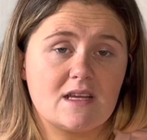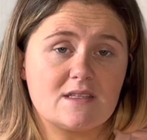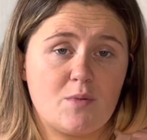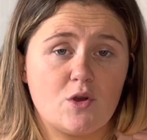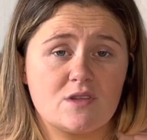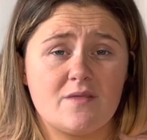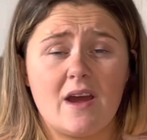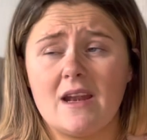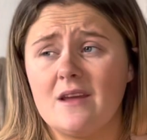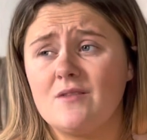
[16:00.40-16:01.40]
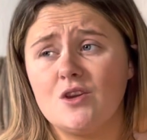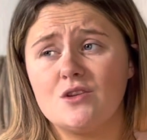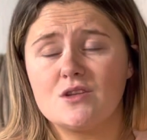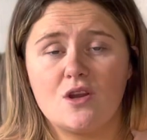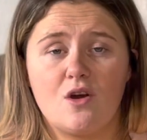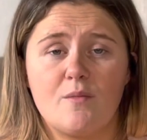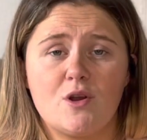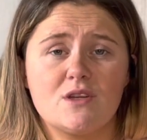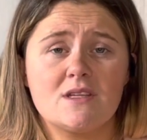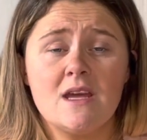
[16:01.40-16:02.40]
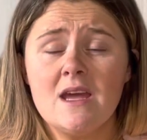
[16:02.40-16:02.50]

a positive, and I've learned a lot, because